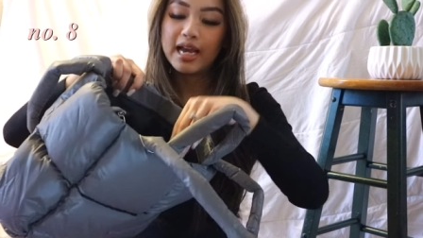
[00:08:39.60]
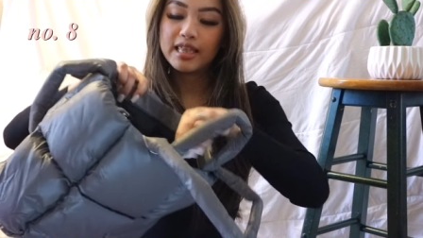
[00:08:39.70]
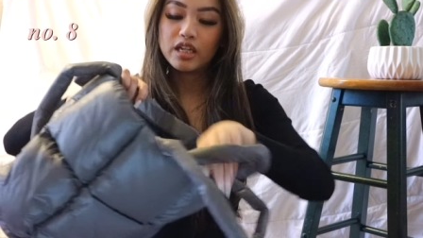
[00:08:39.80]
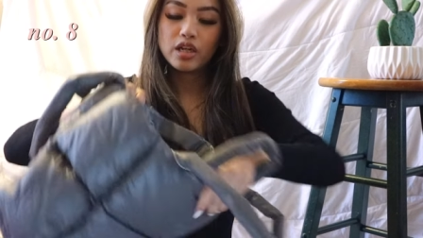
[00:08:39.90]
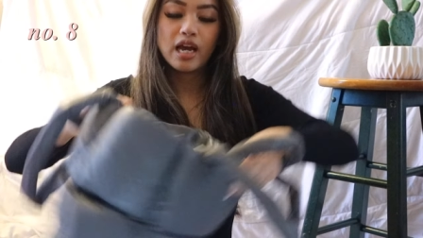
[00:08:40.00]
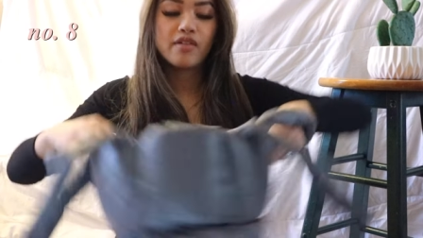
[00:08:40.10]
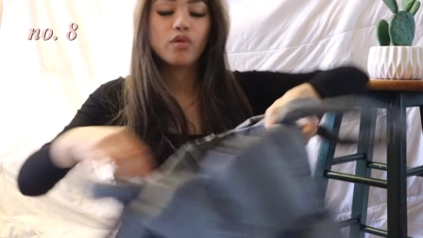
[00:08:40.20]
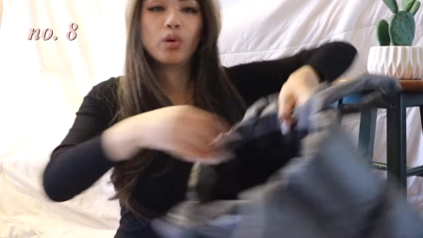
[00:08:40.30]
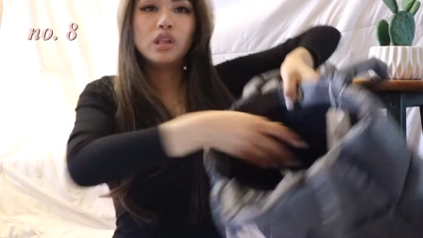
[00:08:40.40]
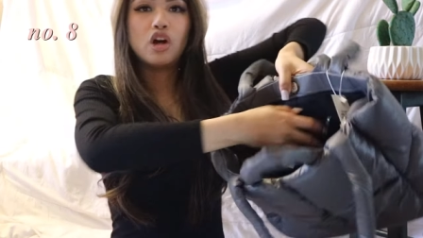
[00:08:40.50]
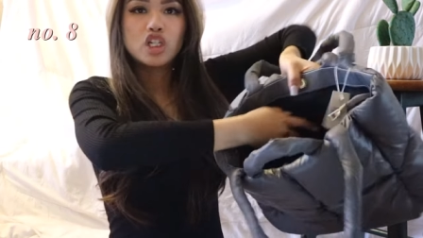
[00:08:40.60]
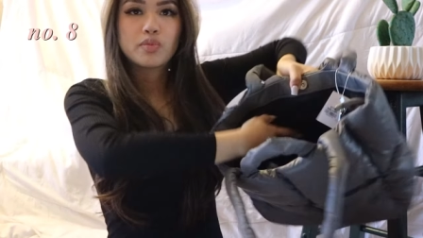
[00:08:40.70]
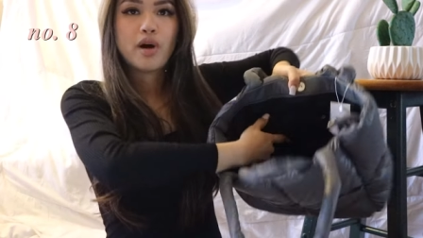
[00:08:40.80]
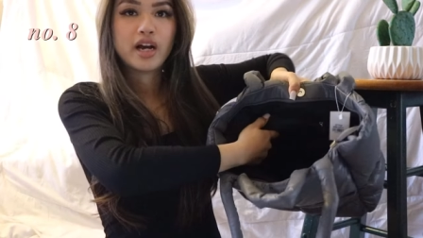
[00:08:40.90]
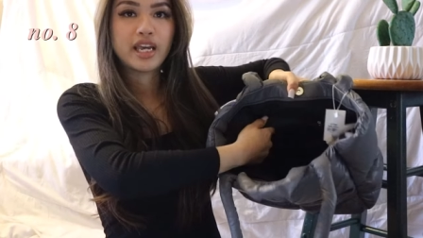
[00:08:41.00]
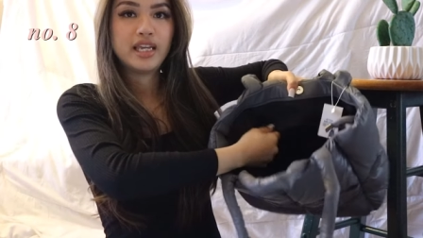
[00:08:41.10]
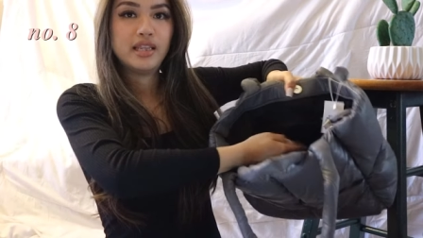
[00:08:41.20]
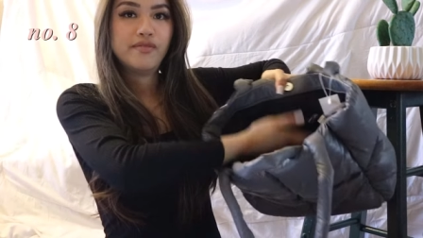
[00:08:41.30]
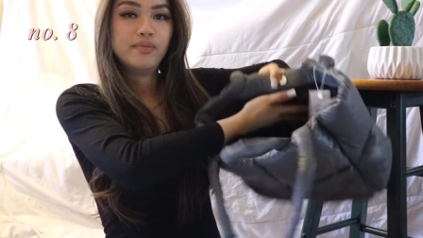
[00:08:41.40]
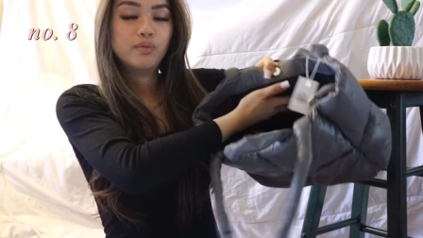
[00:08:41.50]
and then you have one large pocket in
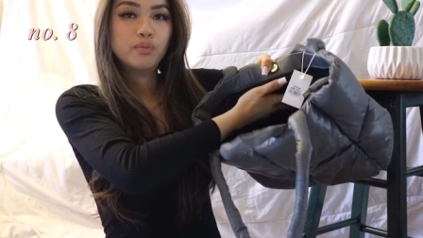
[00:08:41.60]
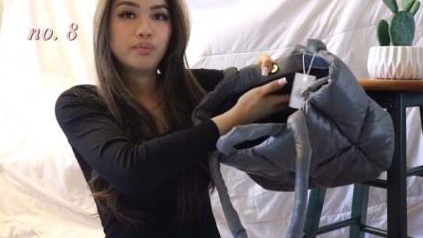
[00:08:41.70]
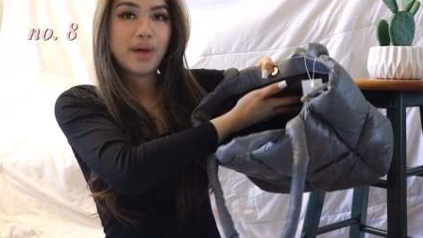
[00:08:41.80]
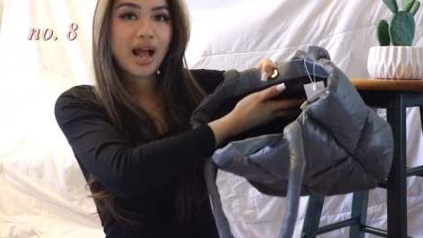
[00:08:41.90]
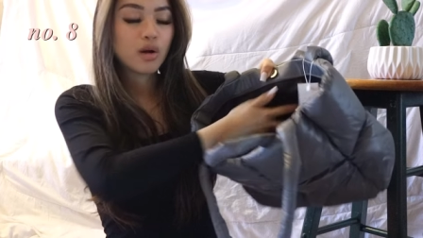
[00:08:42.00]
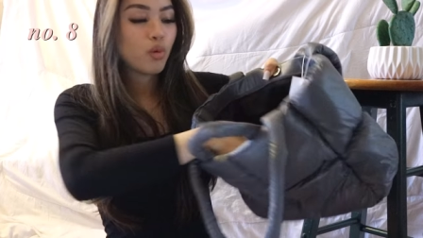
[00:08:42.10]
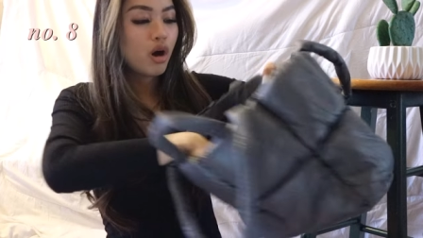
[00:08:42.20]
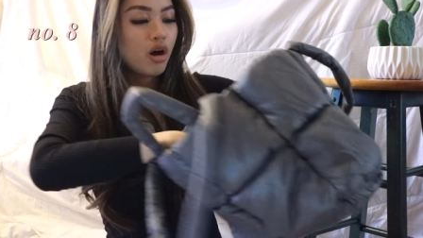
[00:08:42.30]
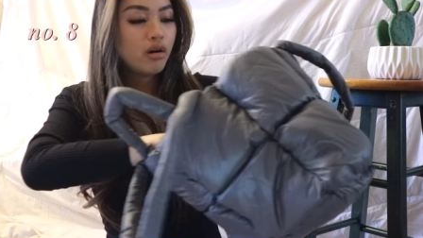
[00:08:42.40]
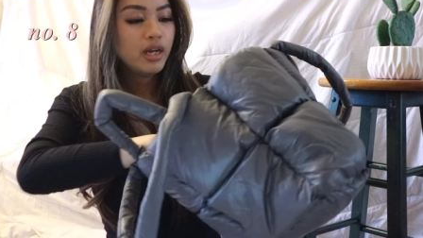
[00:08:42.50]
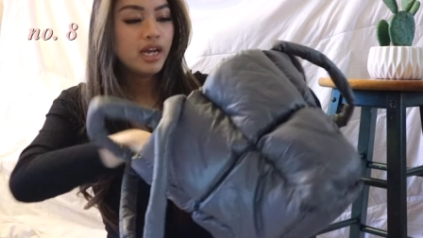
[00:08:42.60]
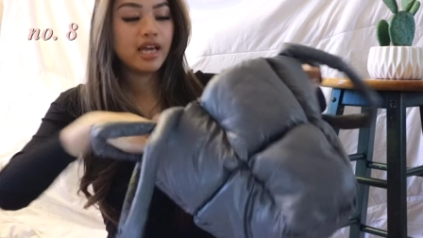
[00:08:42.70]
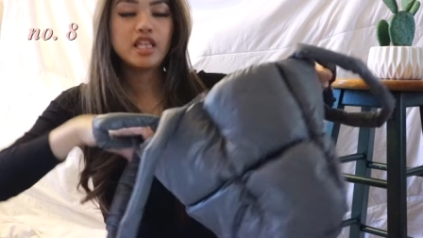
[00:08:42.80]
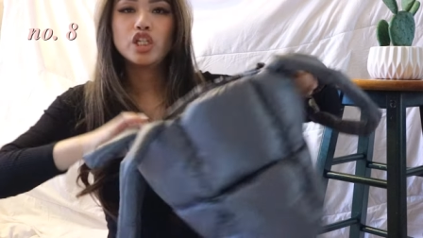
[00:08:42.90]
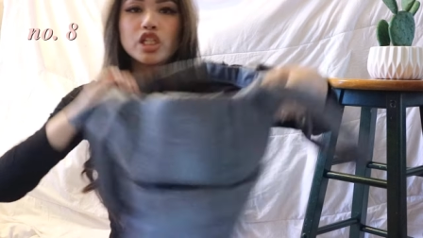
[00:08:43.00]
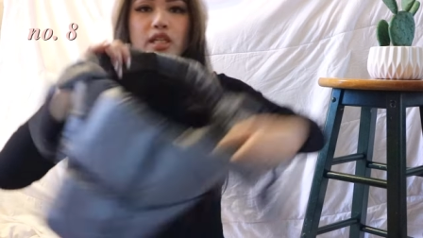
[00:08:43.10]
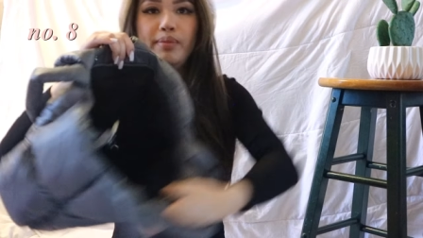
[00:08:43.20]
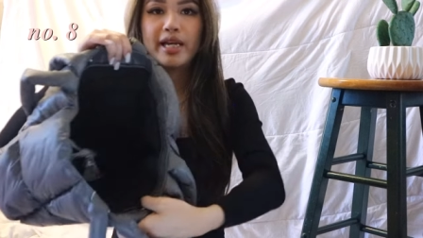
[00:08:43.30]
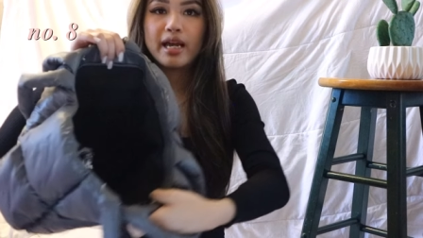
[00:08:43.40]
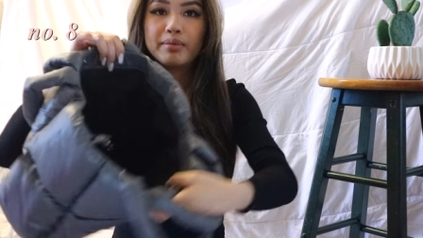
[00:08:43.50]
the back wall and then just a
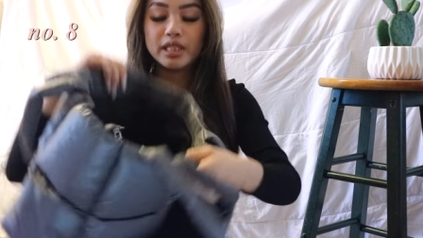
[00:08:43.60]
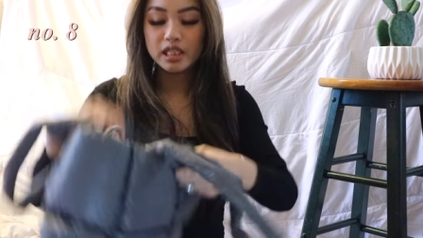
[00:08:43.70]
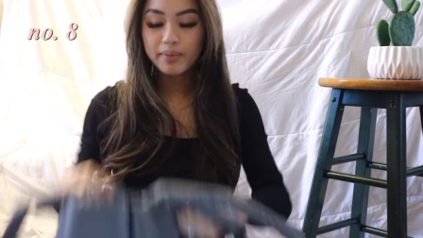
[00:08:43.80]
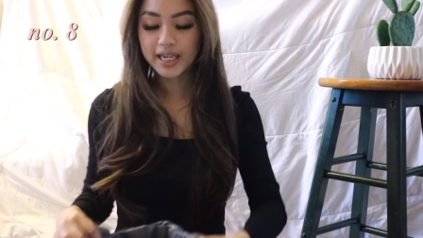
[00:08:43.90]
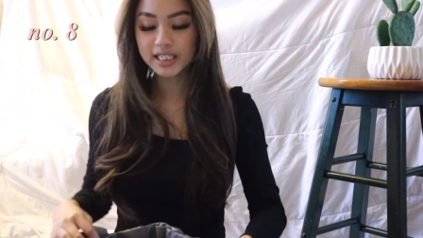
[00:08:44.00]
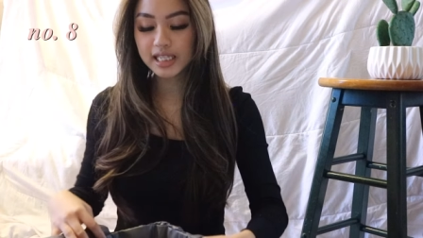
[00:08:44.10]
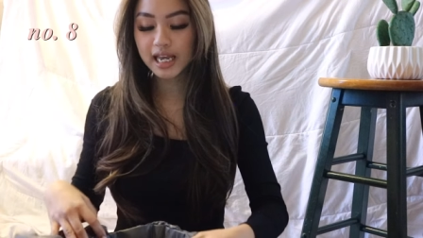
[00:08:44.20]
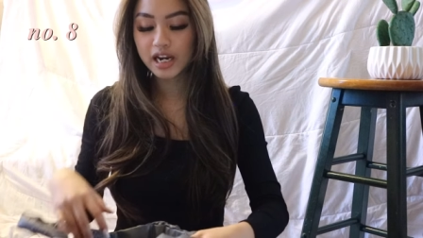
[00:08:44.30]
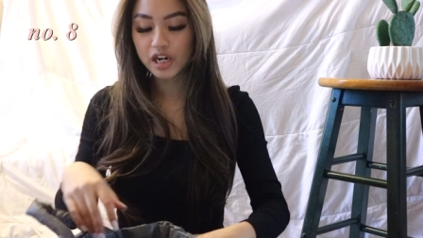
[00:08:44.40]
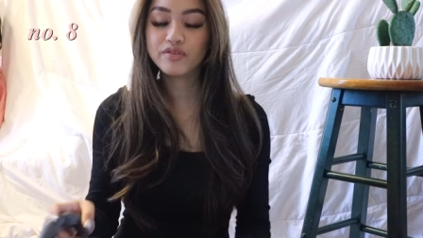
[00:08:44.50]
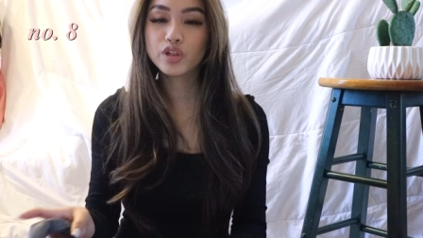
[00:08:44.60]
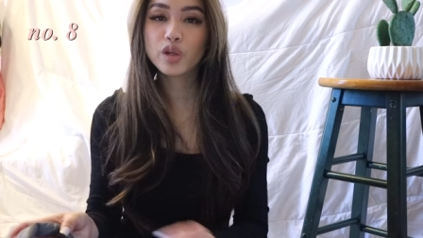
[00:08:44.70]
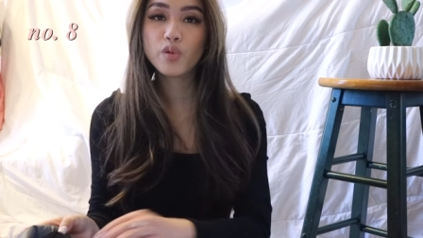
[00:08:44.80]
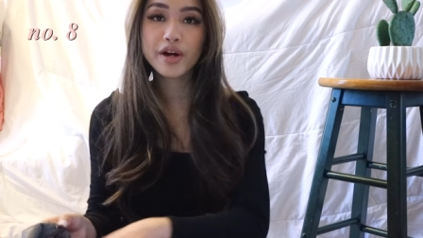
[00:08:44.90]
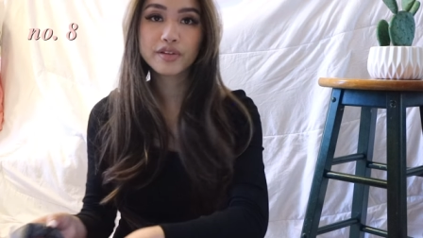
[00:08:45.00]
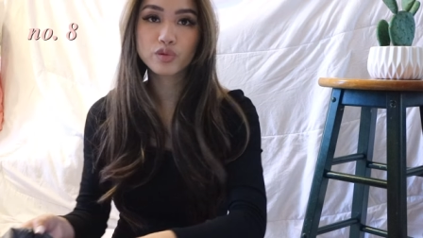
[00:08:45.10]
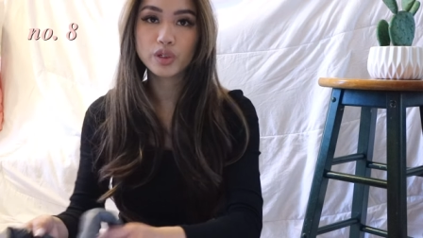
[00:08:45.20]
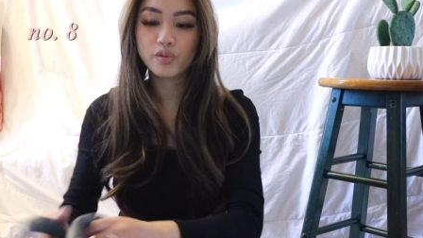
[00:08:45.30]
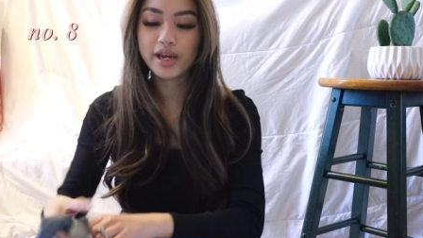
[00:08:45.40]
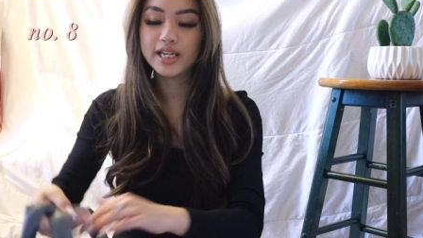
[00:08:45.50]
big empty space there. You can wear it
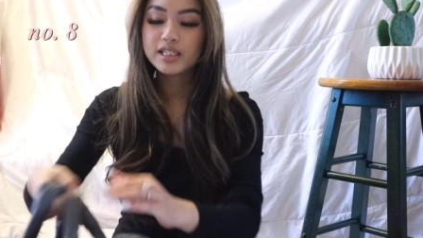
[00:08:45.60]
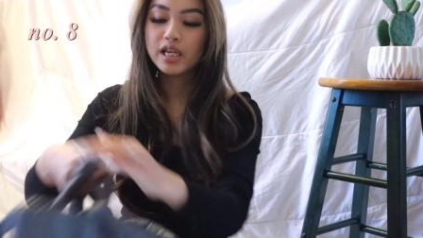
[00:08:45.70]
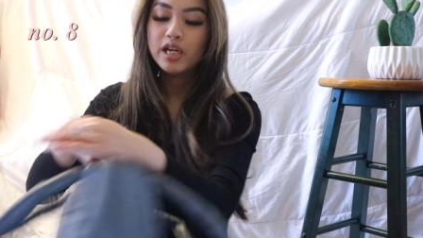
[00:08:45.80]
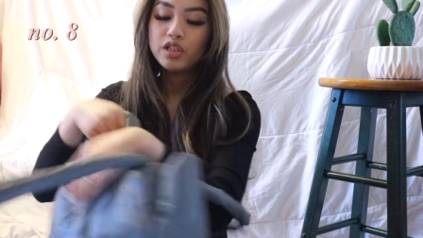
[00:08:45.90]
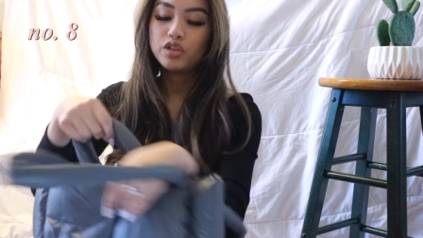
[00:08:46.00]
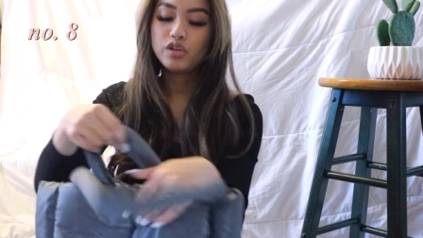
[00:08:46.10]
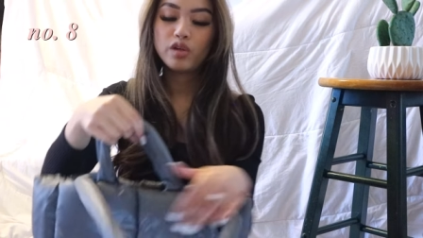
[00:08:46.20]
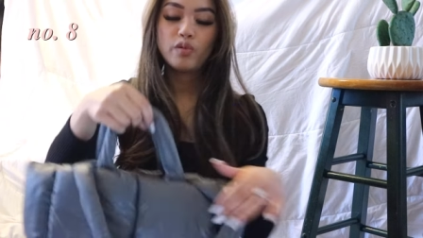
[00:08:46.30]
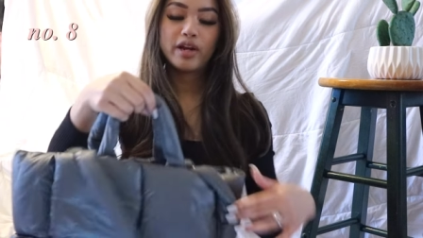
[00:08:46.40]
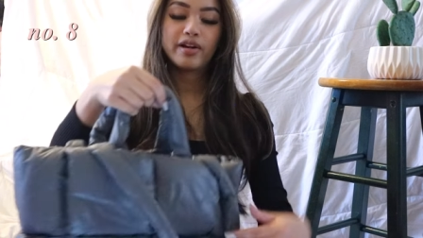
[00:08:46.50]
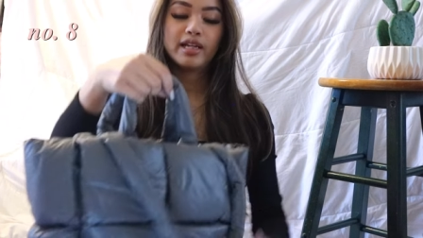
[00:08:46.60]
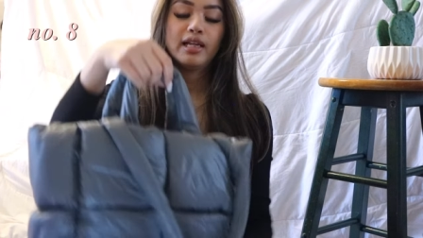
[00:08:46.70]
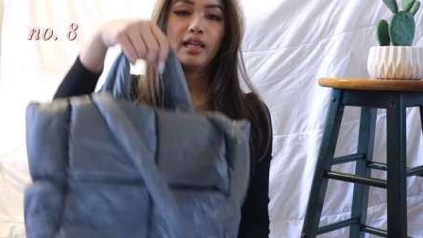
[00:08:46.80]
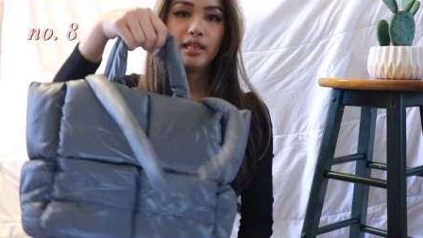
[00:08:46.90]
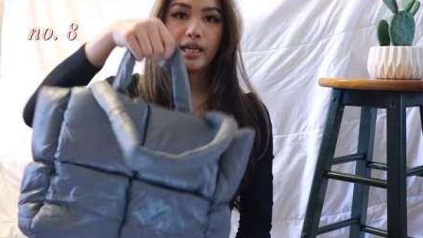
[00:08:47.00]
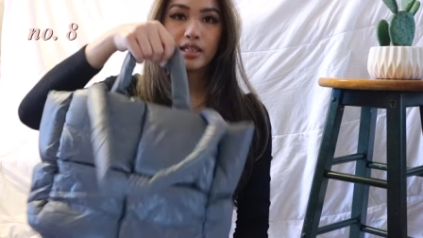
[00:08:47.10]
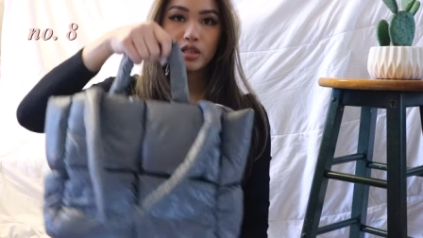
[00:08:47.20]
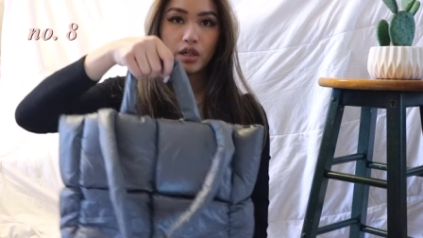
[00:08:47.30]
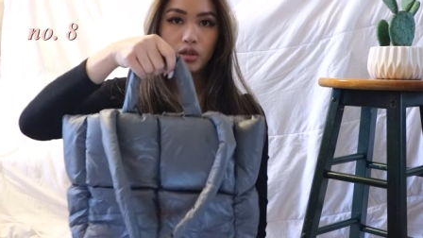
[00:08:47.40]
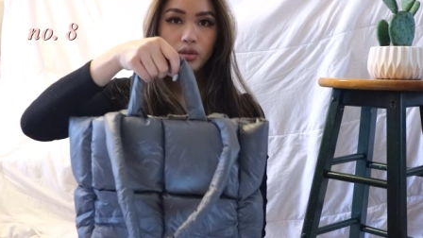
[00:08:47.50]
three ways. So you can wear it like
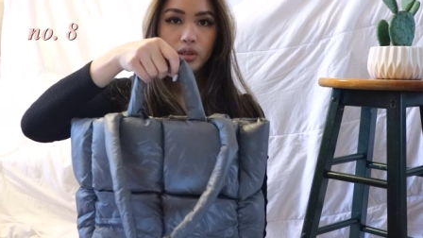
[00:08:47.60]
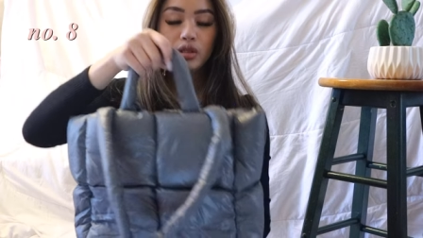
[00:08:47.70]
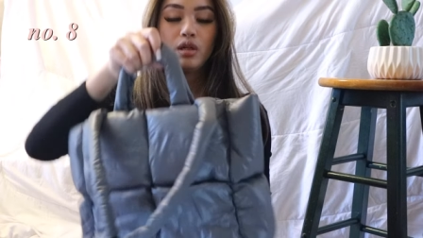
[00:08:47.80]
so,